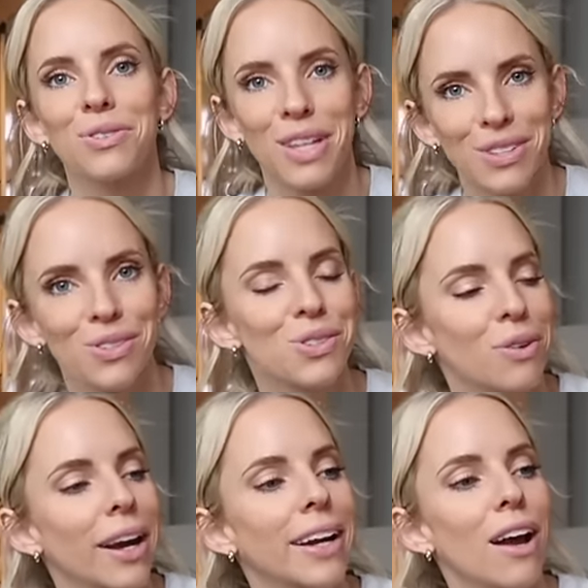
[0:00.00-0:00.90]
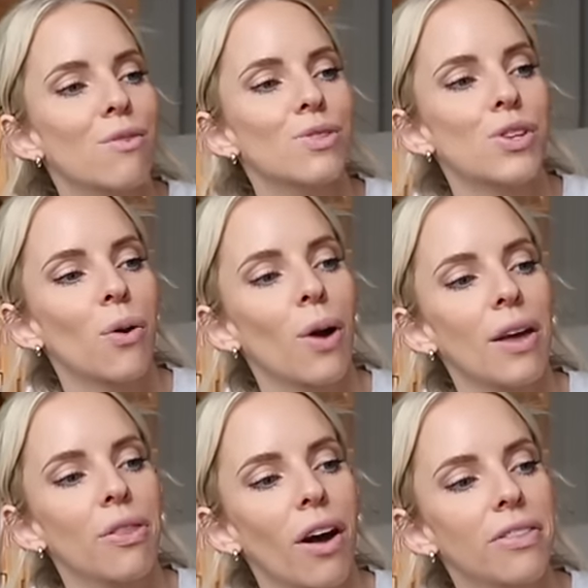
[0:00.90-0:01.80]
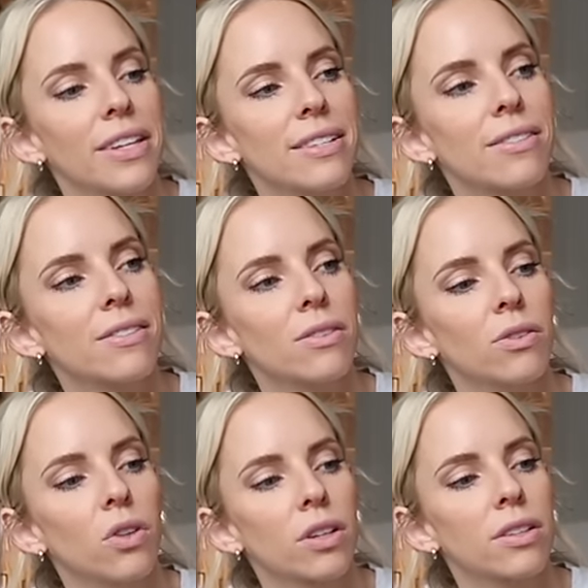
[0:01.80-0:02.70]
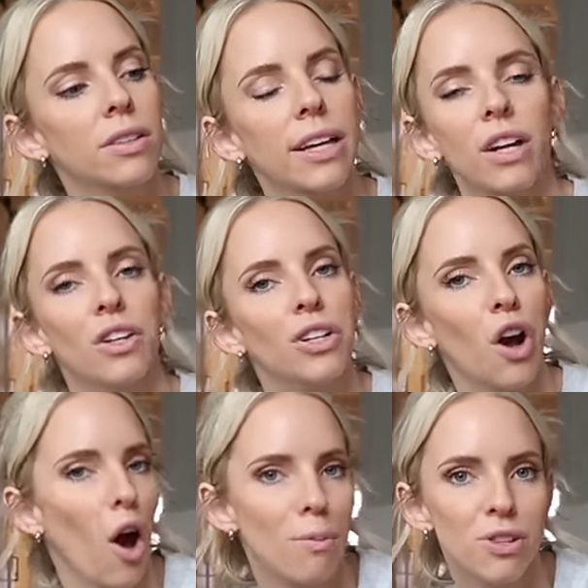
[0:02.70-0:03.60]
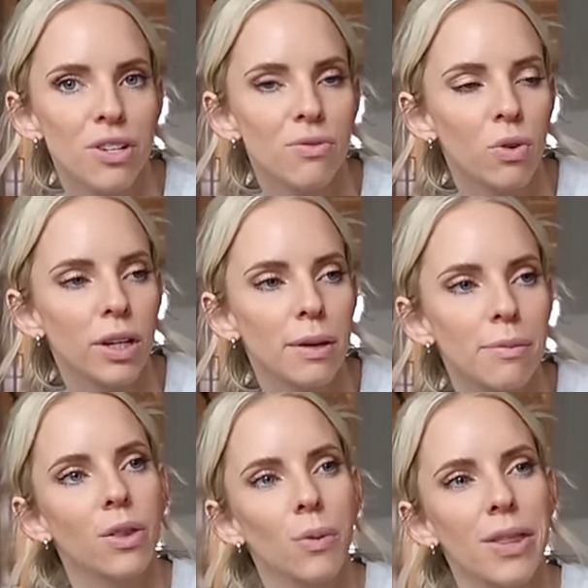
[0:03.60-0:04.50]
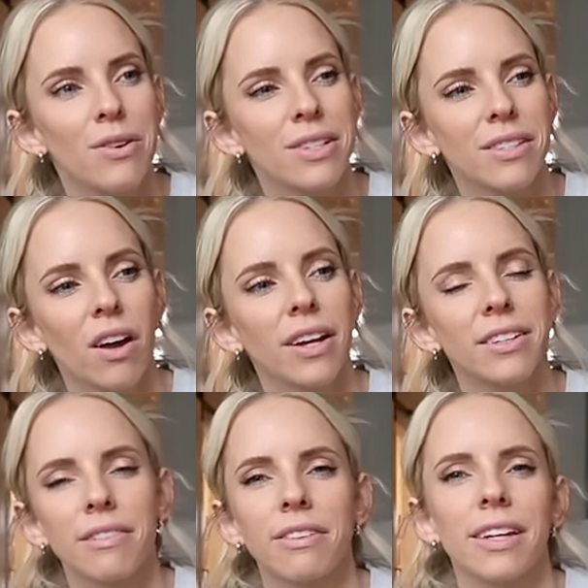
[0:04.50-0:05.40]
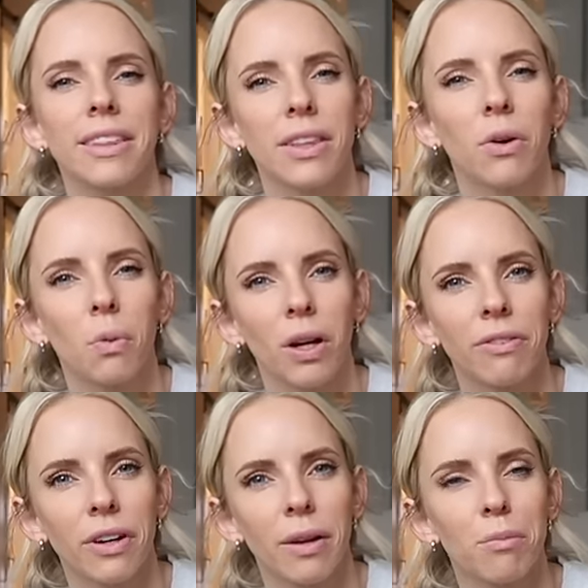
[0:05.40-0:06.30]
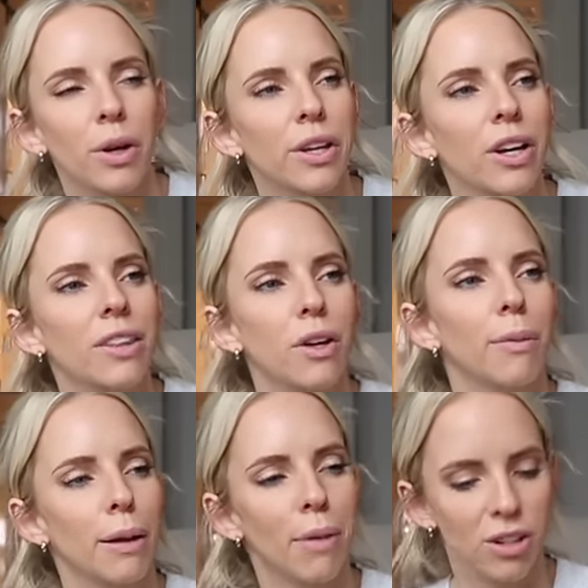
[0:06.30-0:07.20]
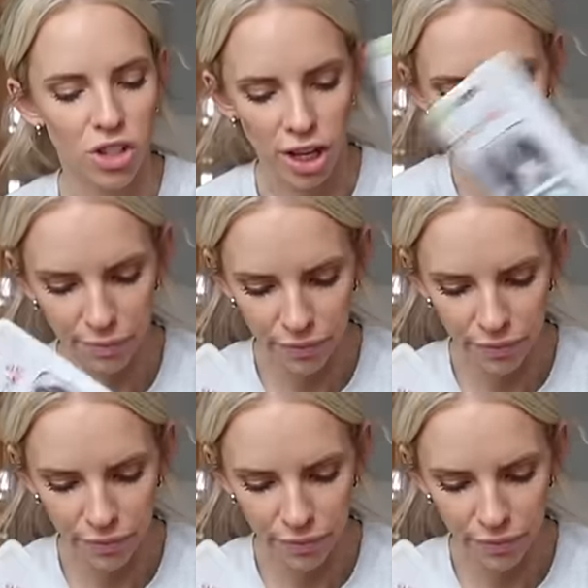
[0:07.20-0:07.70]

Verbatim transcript: utensils right now, so I thought these looked like a good option for him. The way they're designed, I feel like they'll work for him pretty good. They're by Munchkin.